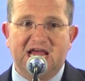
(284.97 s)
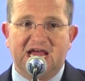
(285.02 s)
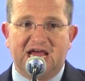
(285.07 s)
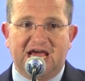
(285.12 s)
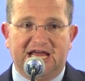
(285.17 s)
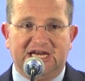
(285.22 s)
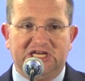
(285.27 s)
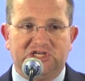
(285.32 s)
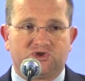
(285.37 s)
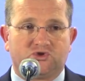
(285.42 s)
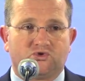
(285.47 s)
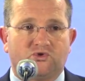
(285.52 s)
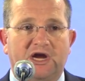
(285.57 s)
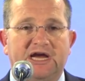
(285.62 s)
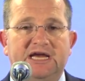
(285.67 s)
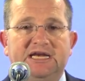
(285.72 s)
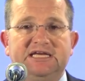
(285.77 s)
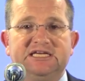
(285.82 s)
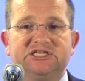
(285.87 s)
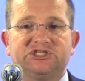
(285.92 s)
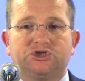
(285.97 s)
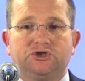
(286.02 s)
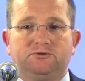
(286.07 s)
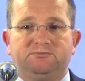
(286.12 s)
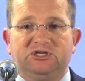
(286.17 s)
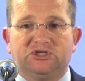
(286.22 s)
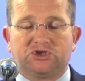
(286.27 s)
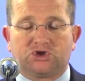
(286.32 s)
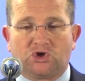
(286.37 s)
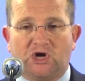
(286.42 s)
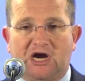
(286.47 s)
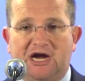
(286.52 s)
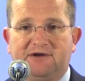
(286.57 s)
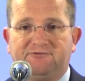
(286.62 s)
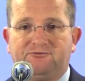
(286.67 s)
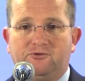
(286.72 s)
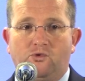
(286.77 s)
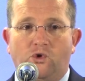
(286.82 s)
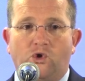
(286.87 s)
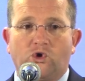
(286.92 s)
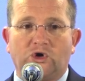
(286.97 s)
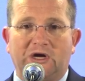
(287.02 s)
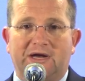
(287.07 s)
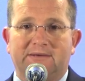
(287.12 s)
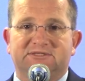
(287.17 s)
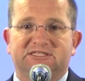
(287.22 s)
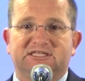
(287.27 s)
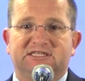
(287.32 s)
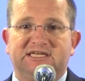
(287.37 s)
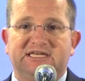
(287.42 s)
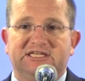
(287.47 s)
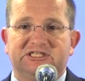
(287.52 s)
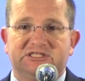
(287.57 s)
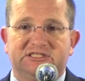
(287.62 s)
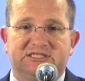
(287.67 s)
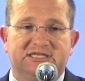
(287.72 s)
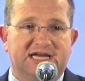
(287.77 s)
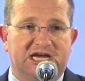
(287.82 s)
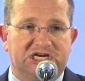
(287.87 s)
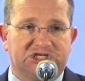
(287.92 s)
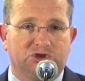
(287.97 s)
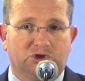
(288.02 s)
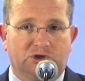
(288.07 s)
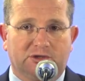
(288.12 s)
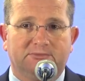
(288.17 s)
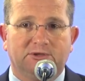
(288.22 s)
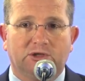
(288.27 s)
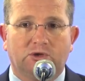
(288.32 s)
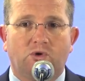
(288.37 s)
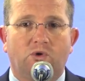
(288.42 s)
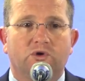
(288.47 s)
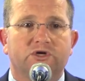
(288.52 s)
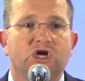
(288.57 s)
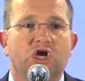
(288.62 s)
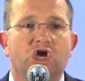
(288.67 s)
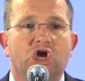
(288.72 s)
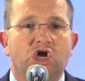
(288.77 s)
and Israelis should be tried for war crimes at the International Criminal Court,